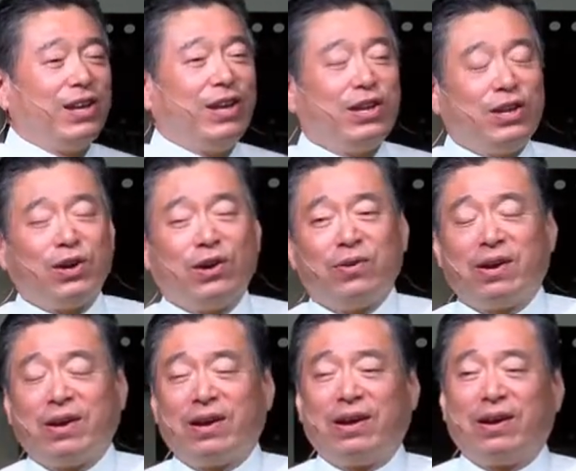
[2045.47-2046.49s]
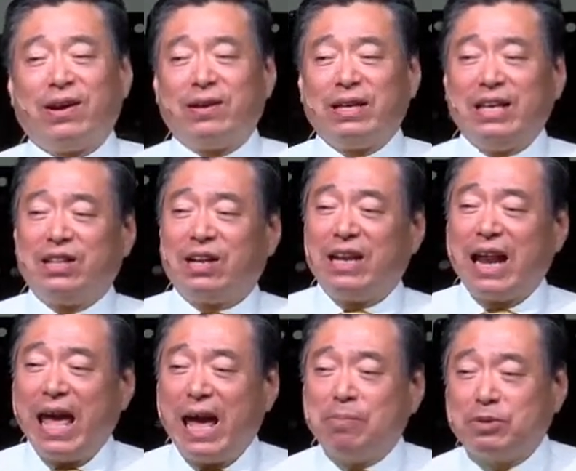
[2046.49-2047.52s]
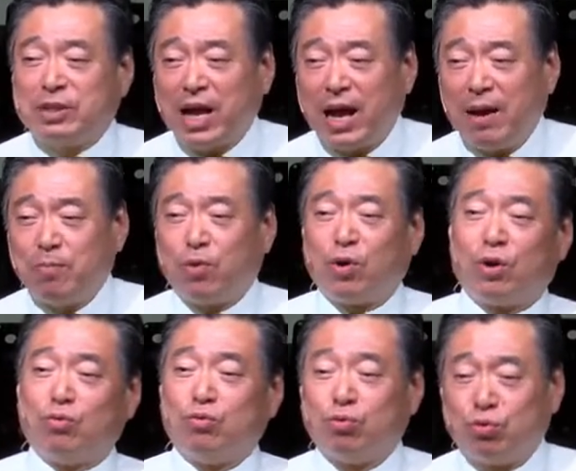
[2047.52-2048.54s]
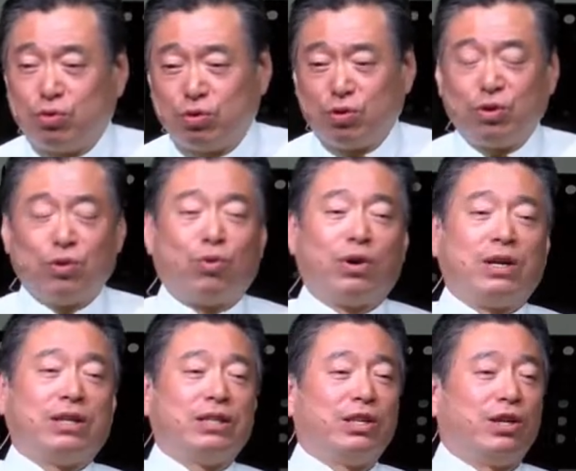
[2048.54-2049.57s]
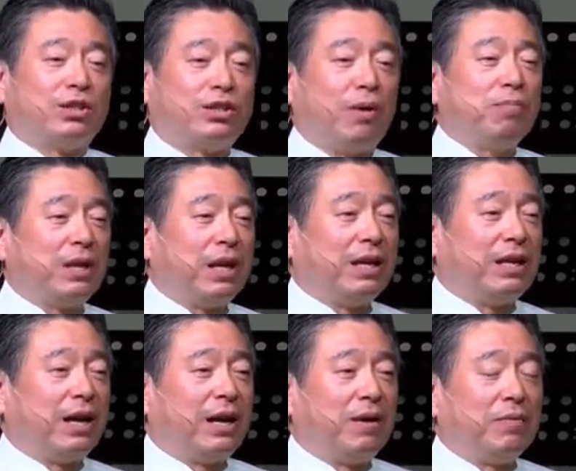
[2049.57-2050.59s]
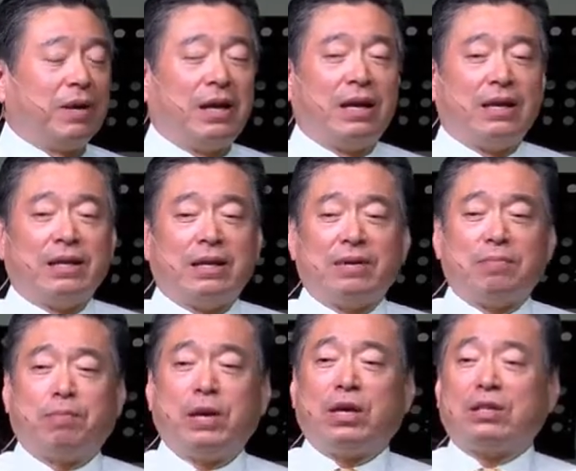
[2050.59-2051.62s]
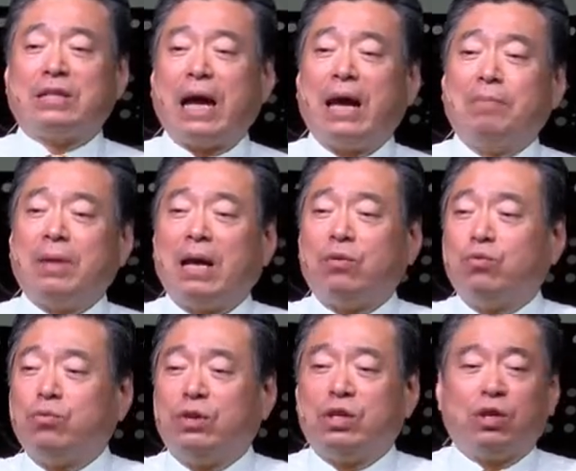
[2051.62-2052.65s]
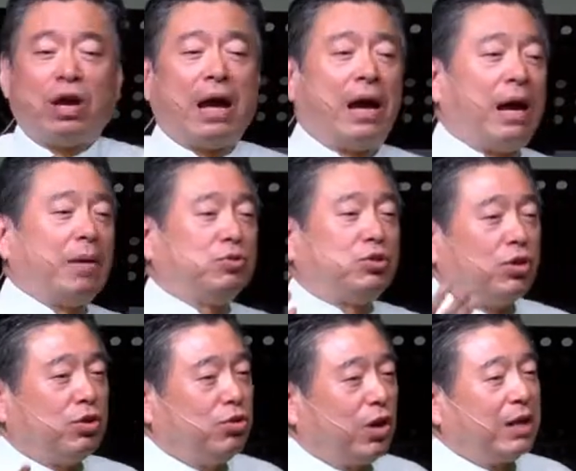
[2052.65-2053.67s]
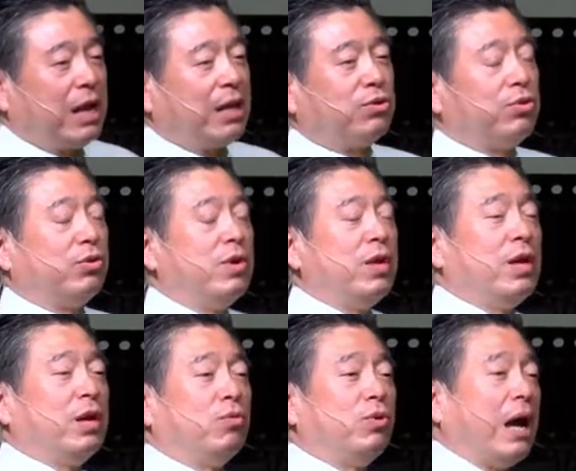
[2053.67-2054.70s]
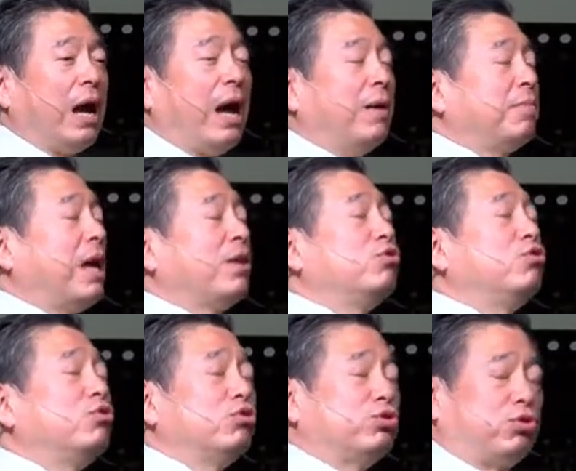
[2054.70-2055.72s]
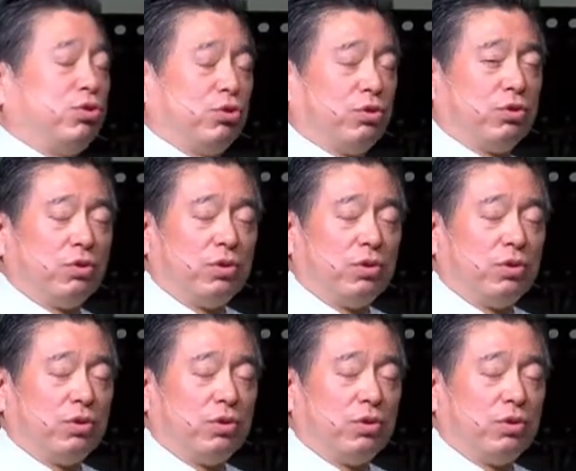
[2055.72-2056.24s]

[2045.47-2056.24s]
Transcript: you know, uh, either lamb chop or wool or you know something uh, because i'm not you know i'm sure you are not too we, i am not used to